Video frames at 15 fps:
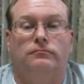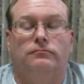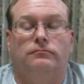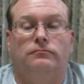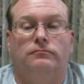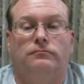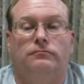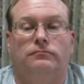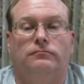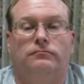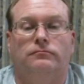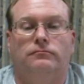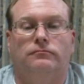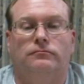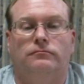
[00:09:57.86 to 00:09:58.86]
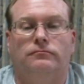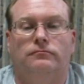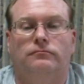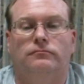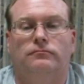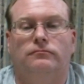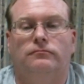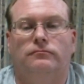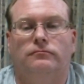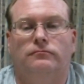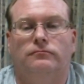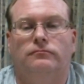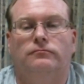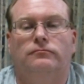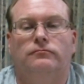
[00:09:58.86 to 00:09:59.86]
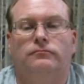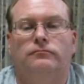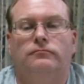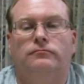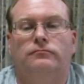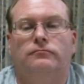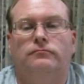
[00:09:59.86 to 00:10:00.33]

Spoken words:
This person isn't speaking.